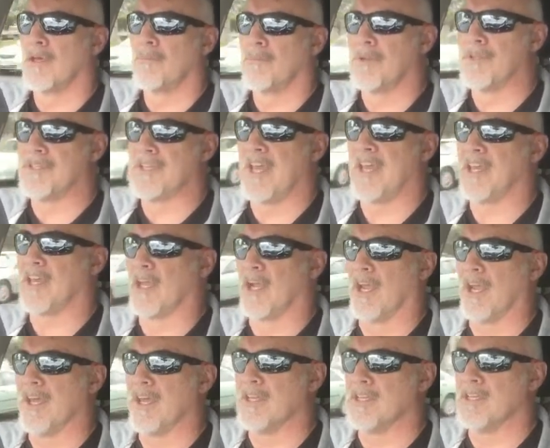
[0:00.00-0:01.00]

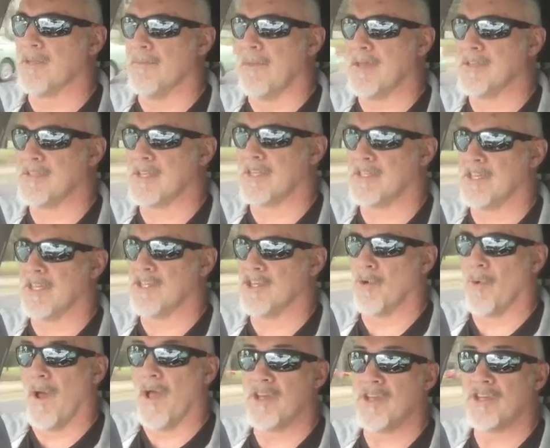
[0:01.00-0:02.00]
particularly in domestic
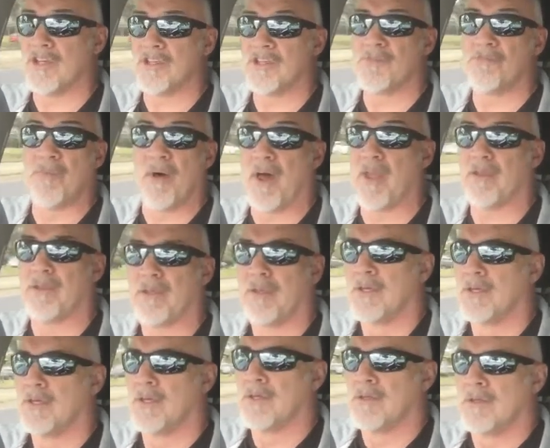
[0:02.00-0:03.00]
situations, but
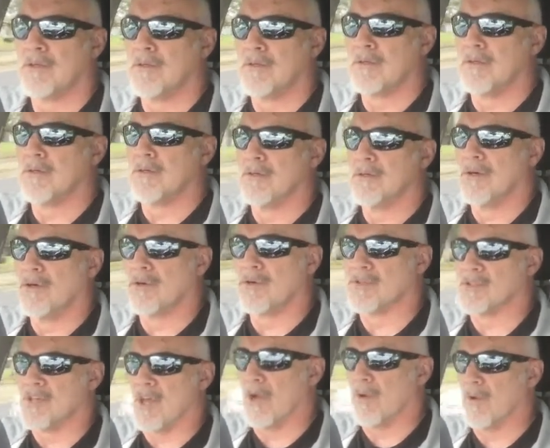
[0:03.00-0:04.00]

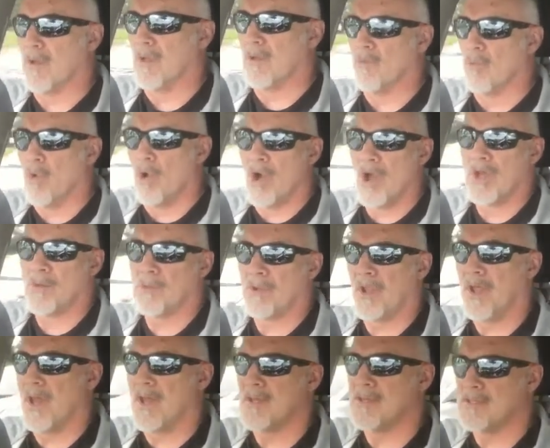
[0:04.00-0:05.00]
also in
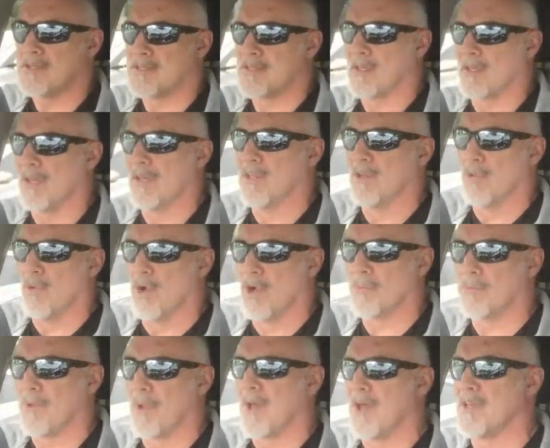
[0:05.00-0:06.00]
the
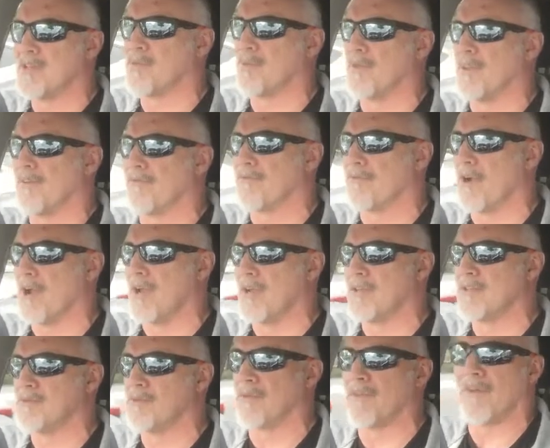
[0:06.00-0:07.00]
workplace, with your
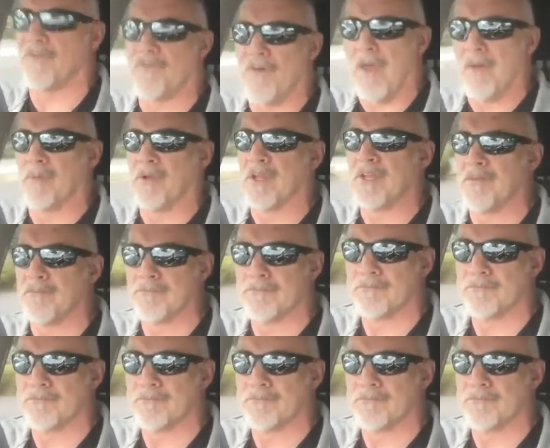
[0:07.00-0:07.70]
friends, with your family.